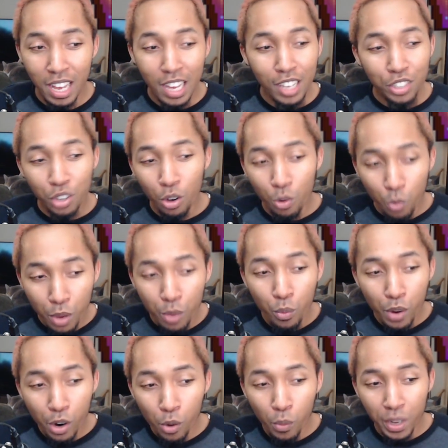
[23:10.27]
So we
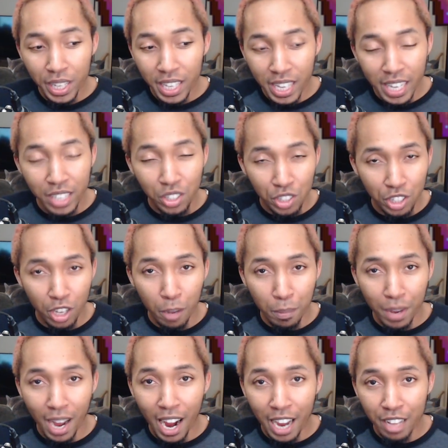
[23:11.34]
will want to get some
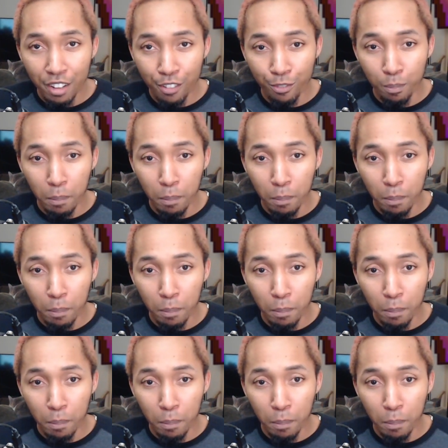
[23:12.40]
kind of